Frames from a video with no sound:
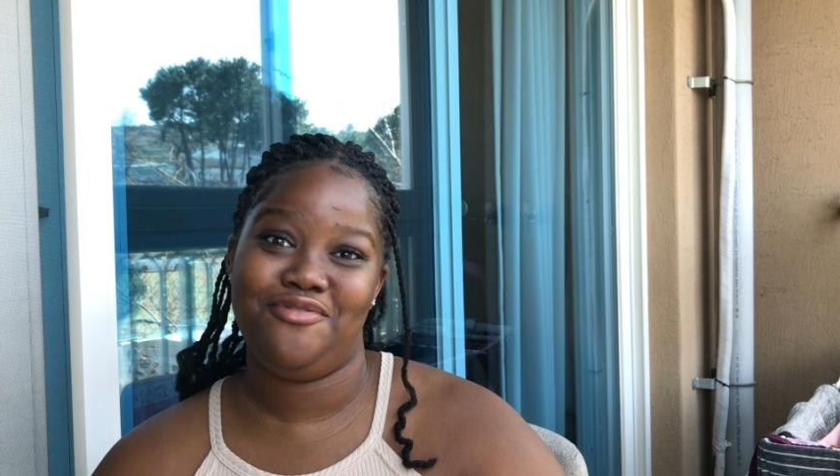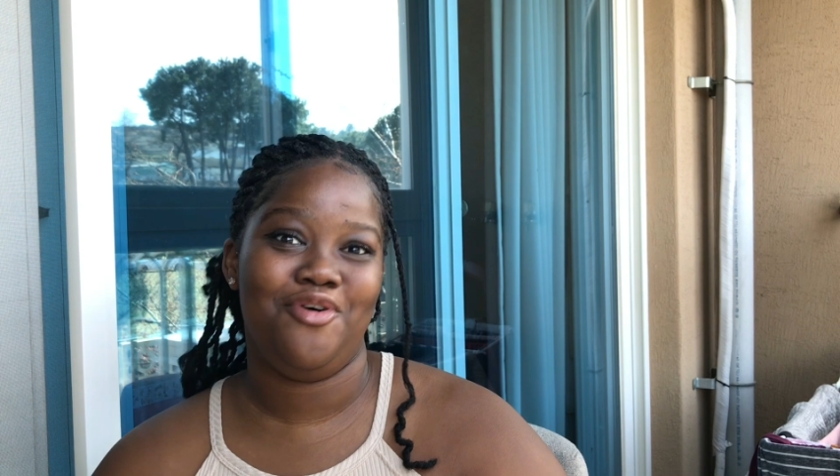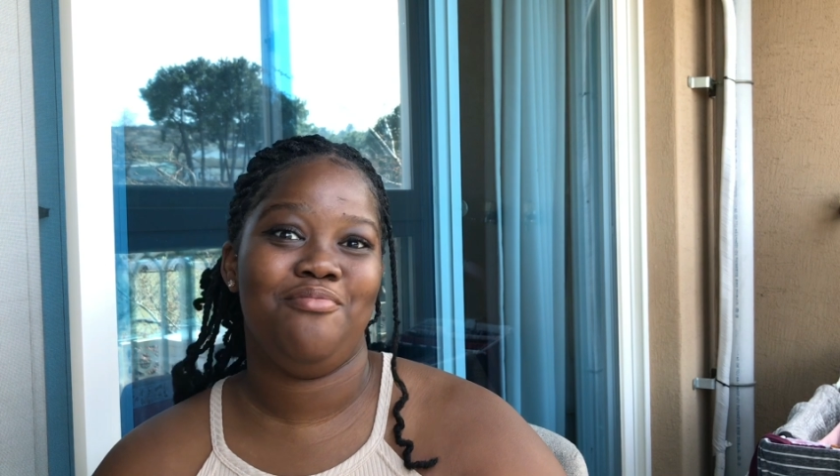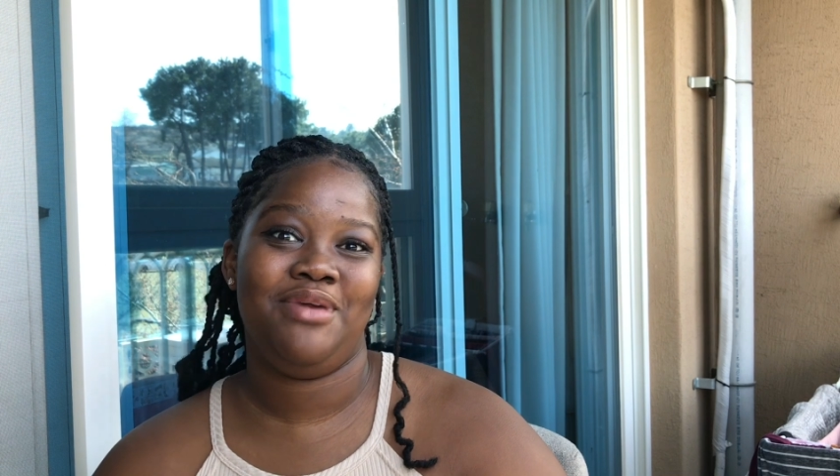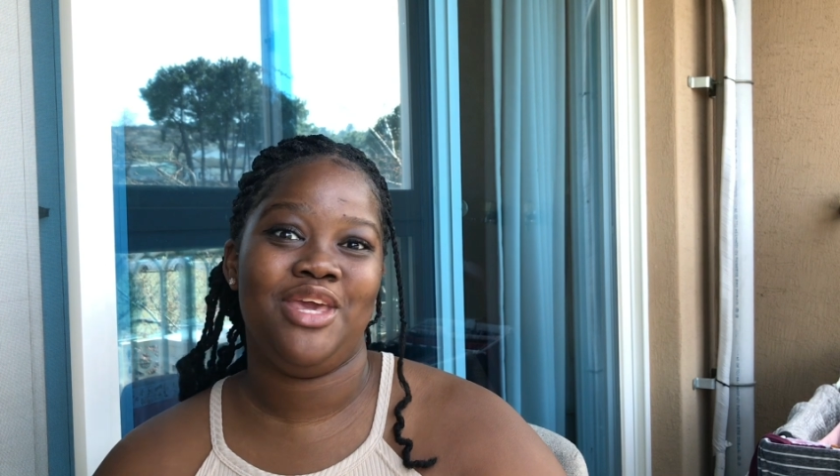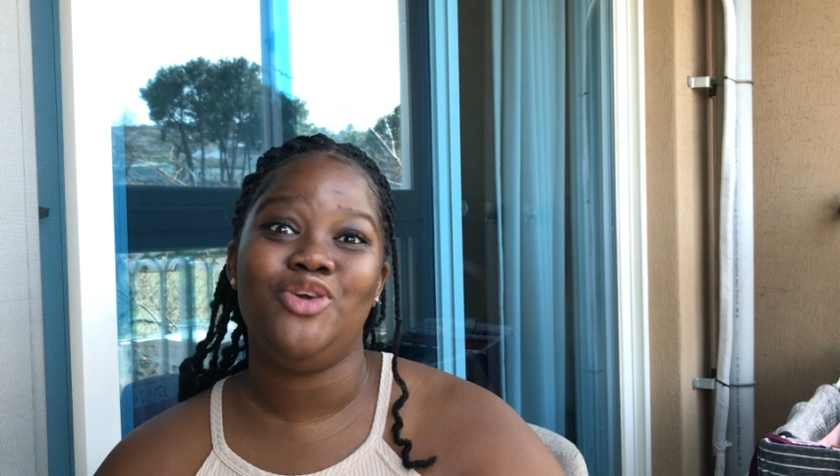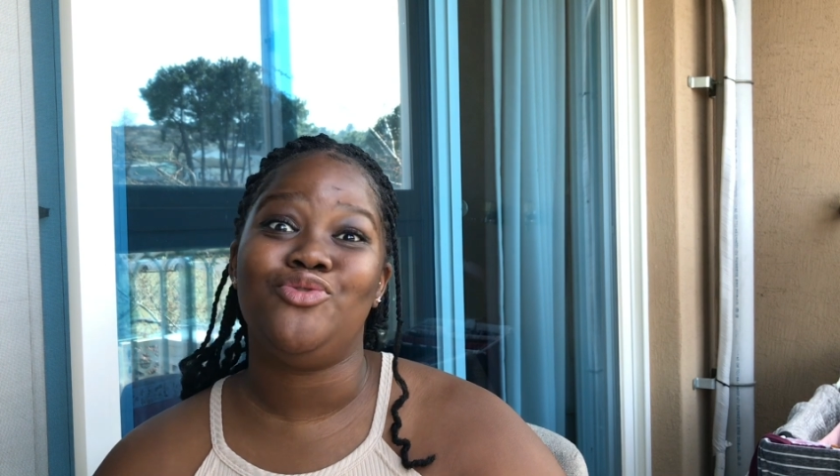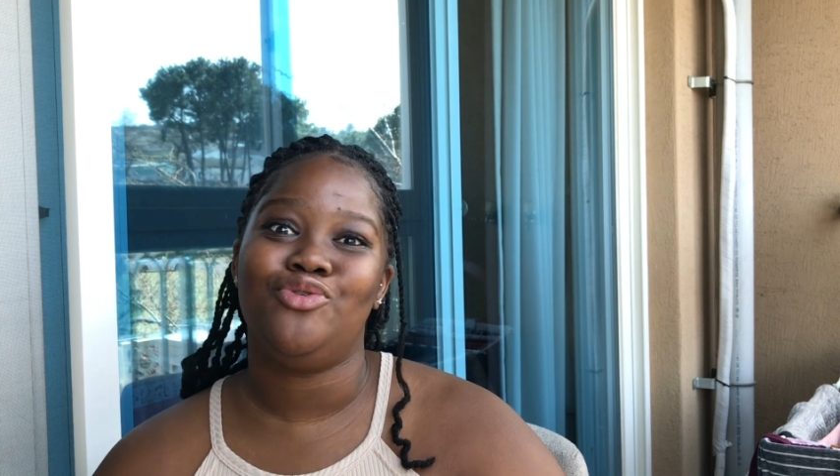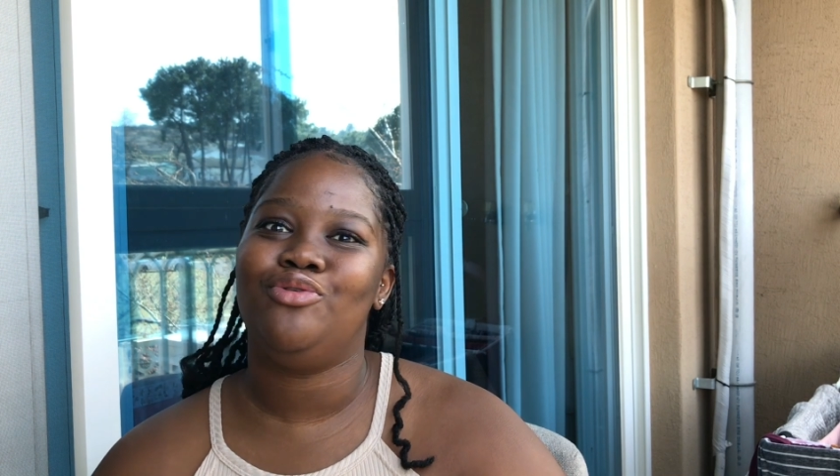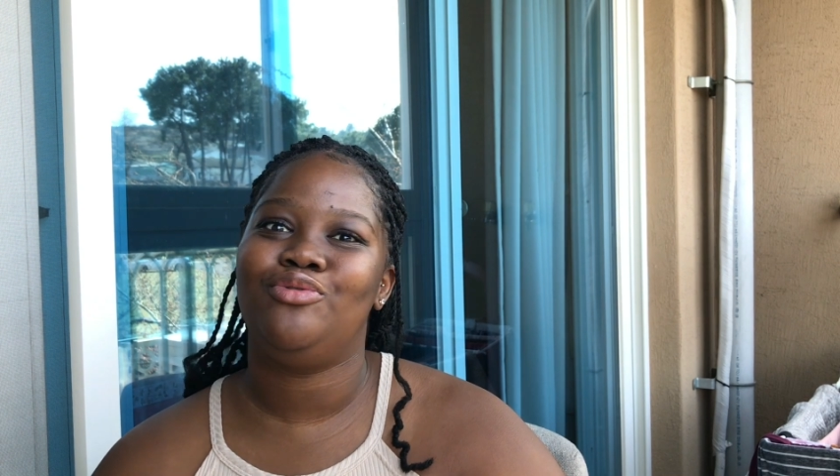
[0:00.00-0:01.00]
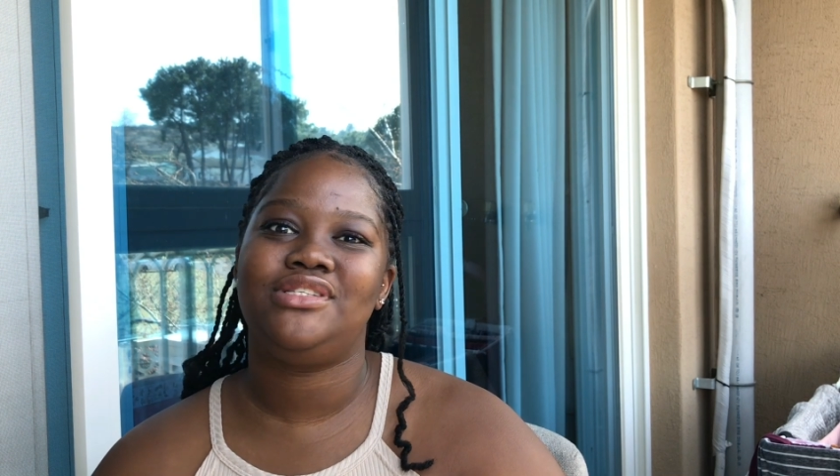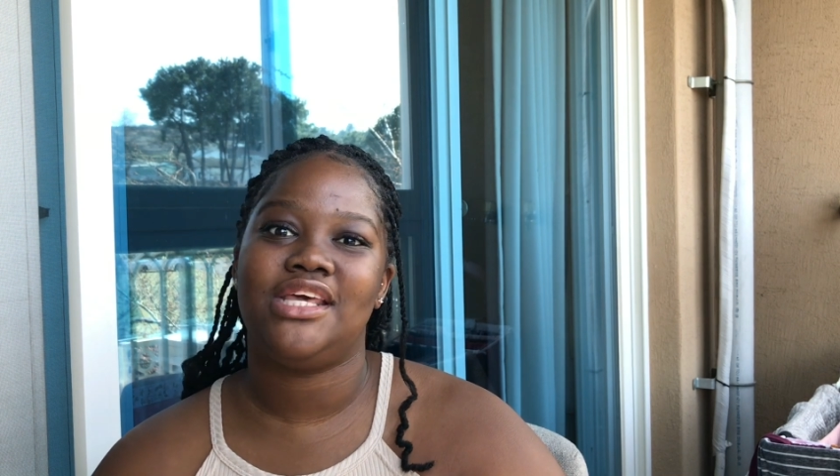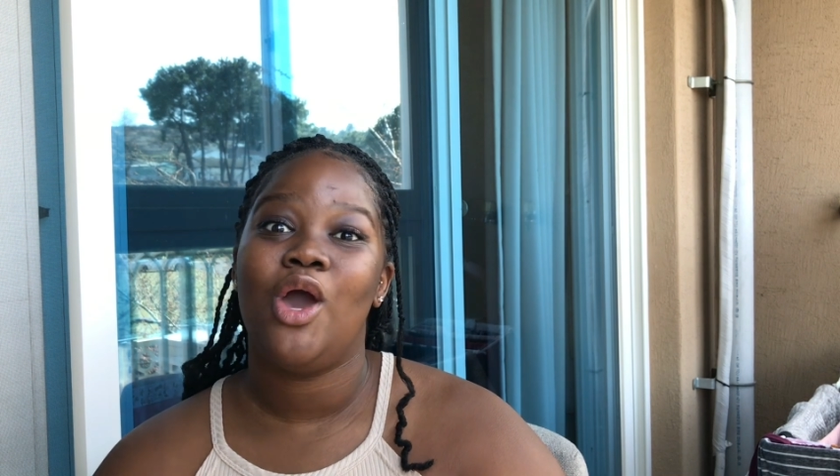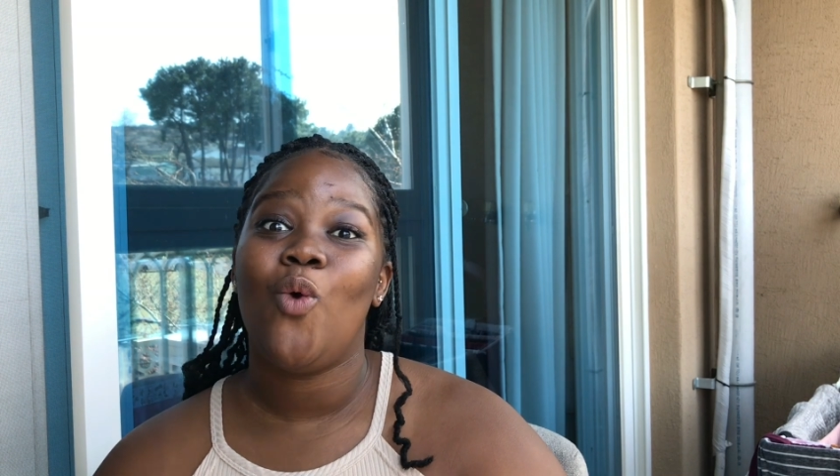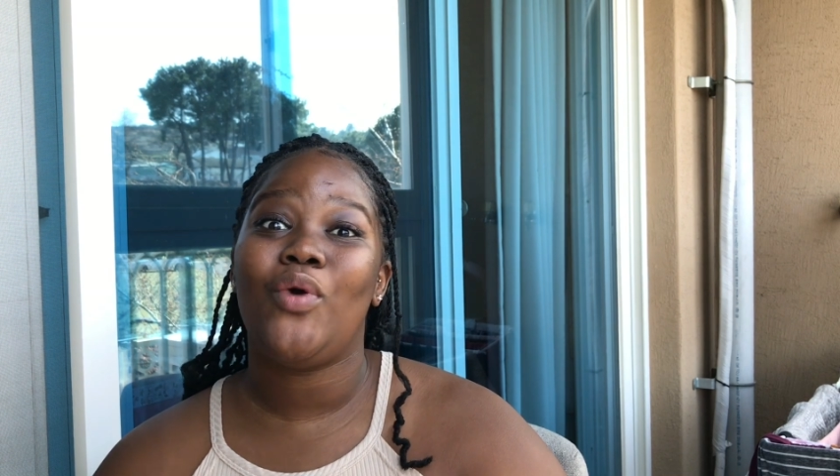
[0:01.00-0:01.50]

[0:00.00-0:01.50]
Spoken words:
you know me, you know, Guti,